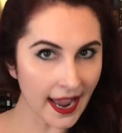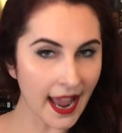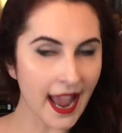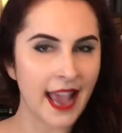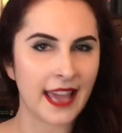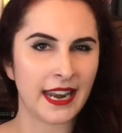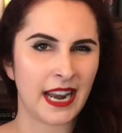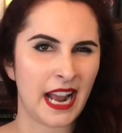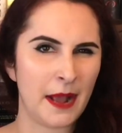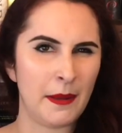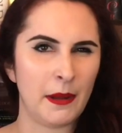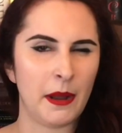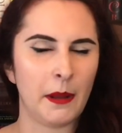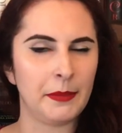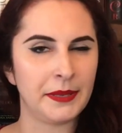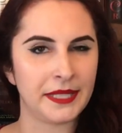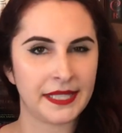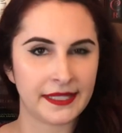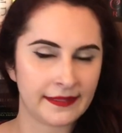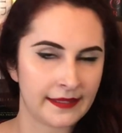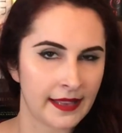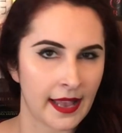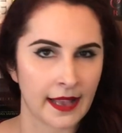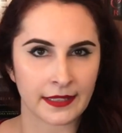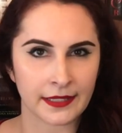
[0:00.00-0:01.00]
and I'm
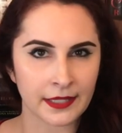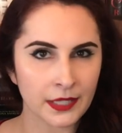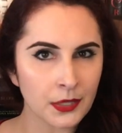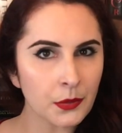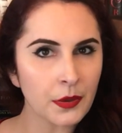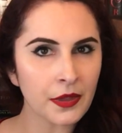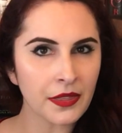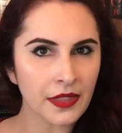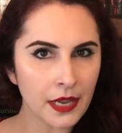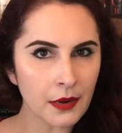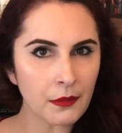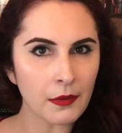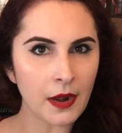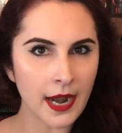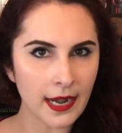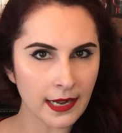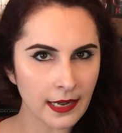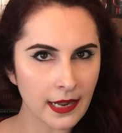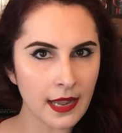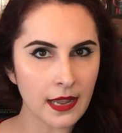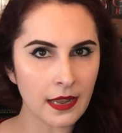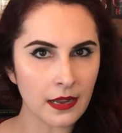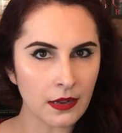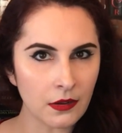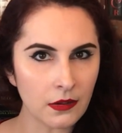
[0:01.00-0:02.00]
obsessed with it right
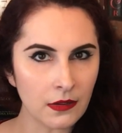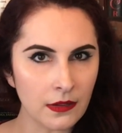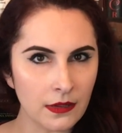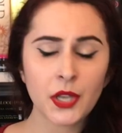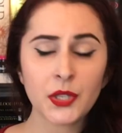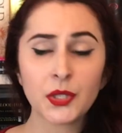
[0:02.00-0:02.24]
now.